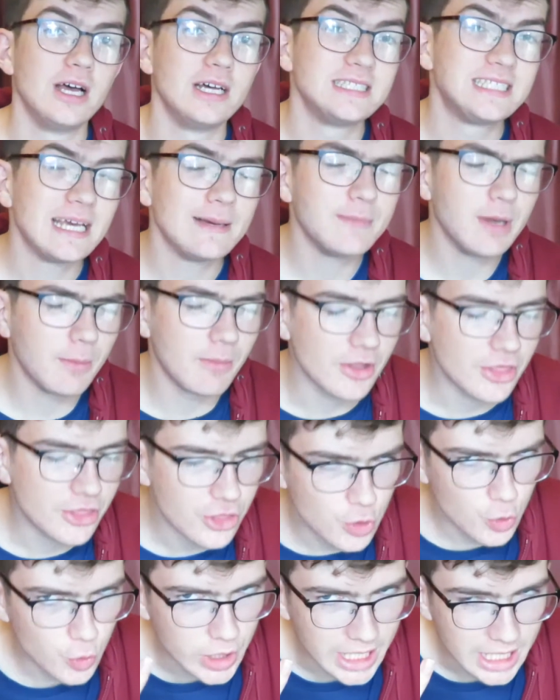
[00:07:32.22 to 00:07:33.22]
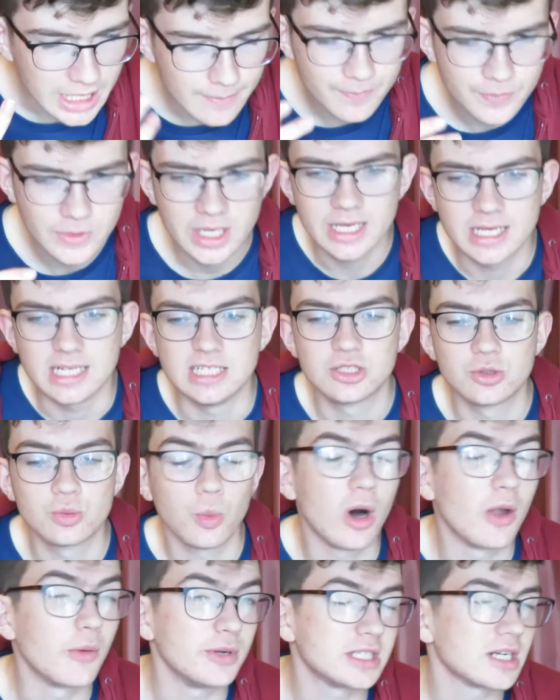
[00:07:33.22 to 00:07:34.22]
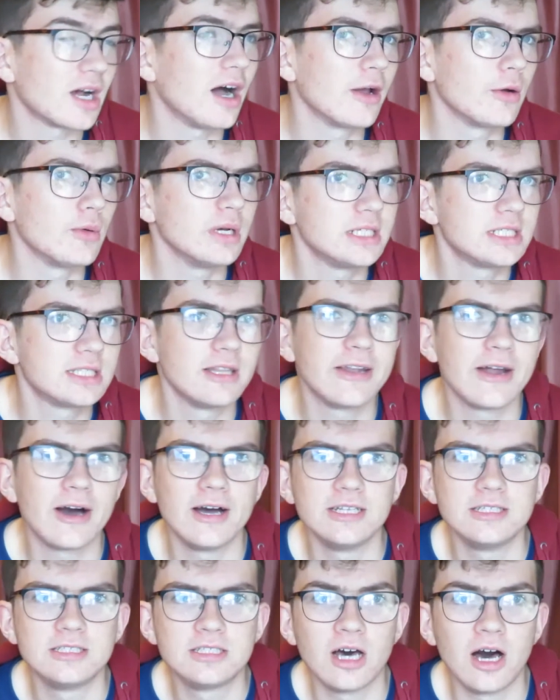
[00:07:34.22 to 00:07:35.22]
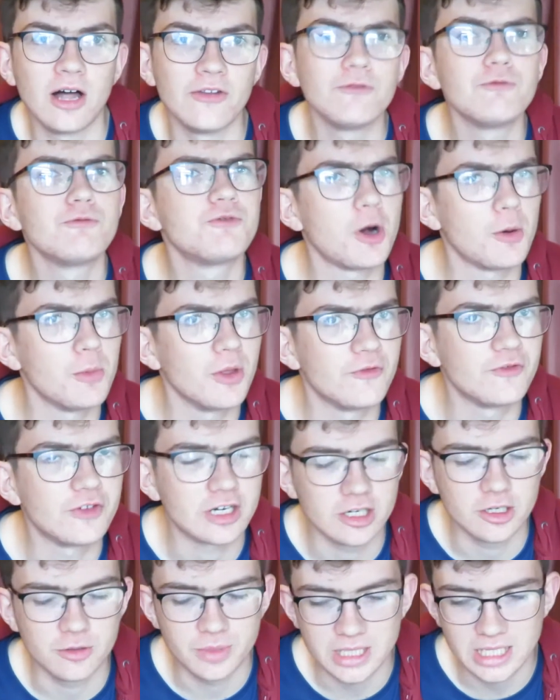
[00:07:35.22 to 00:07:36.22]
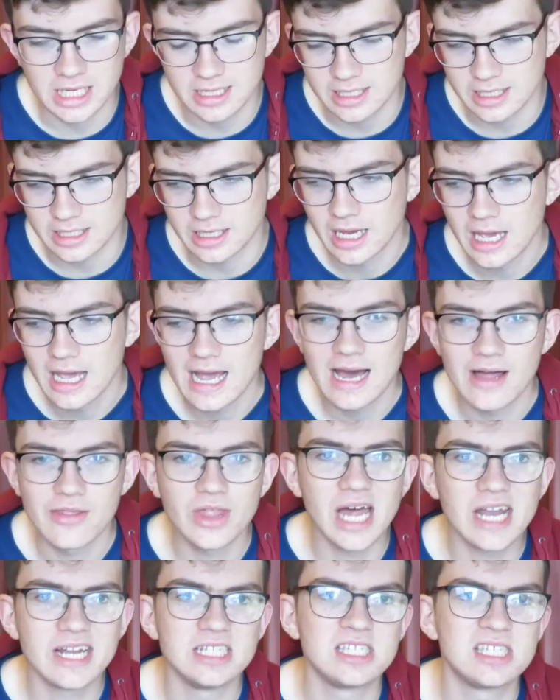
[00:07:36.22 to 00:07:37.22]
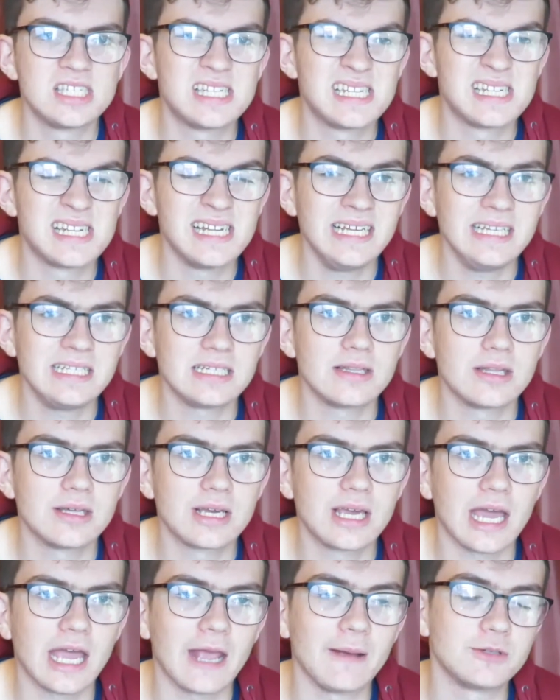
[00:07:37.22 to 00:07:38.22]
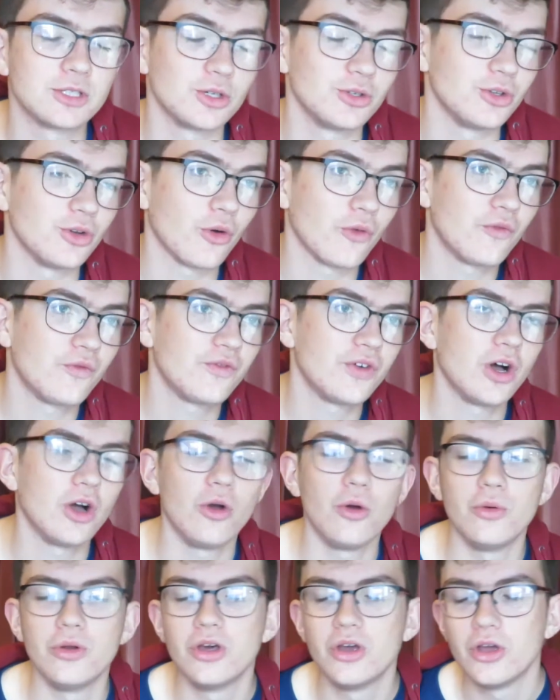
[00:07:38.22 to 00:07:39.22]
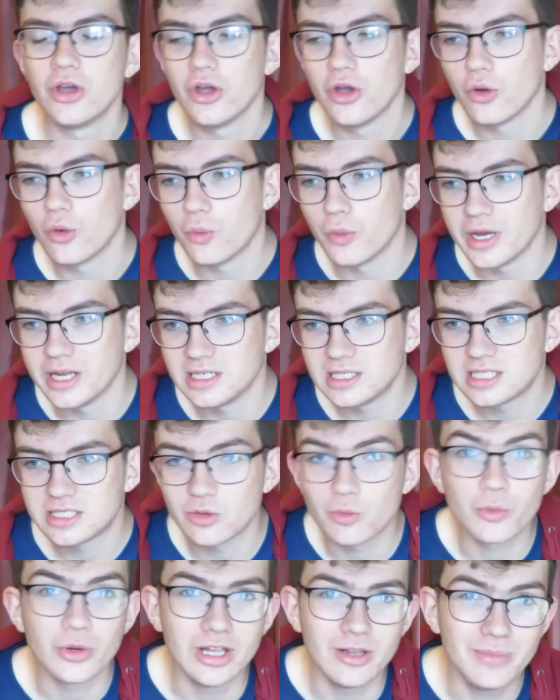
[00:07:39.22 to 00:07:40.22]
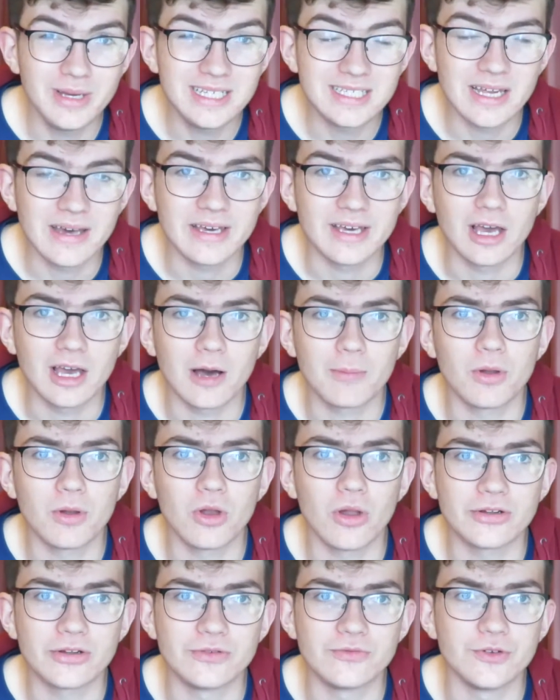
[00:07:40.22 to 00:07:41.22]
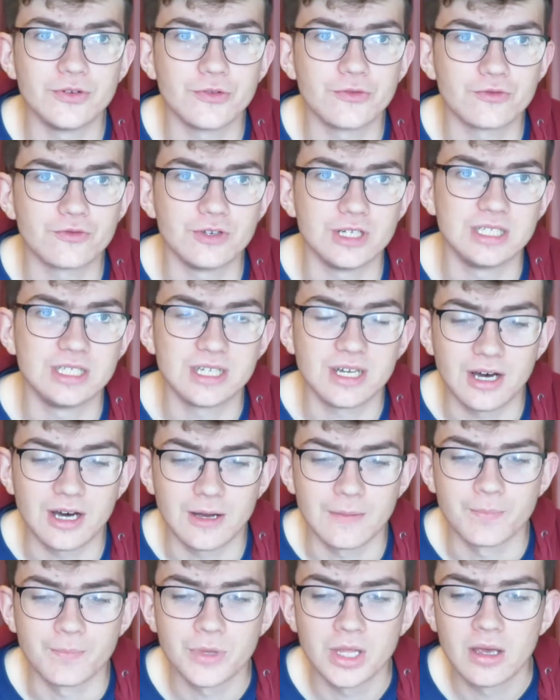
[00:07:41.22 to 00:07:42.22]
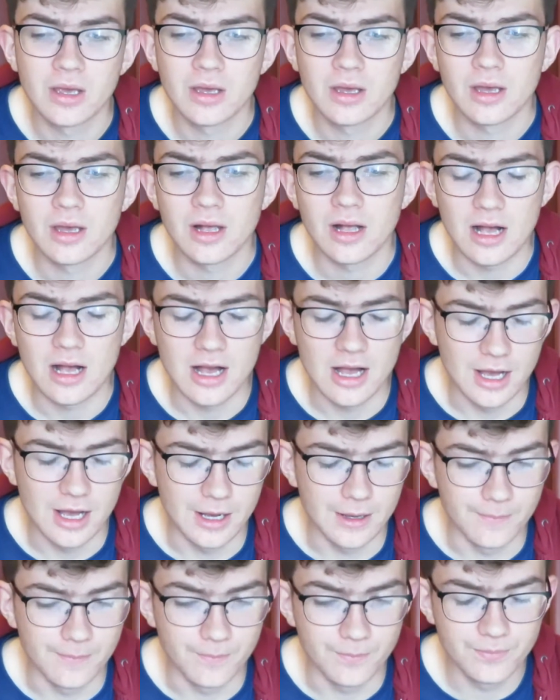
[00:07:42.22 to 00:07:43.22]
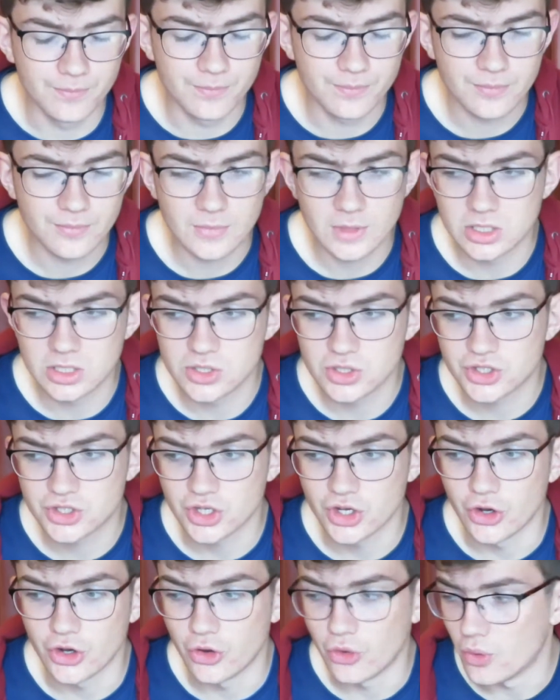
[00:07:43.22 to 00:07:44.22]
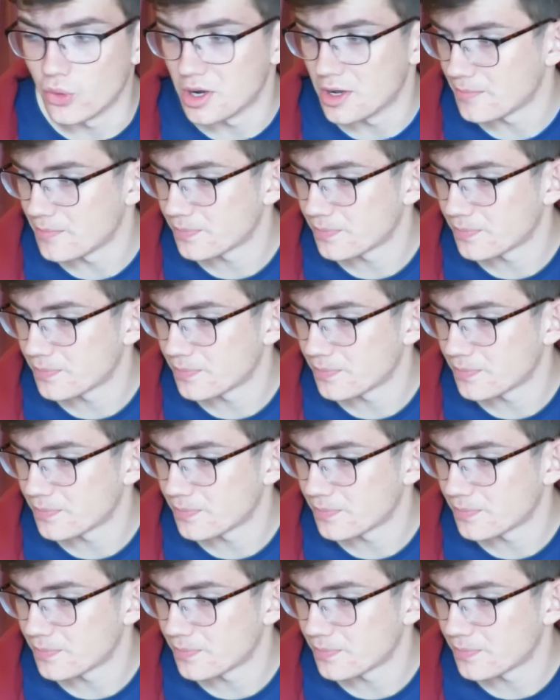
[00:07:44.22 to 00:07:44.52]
Tip number 3 is one which I wish that I had done from the very beginning, and that is to delete the games on your phone which will be taking up a lot of your free time. So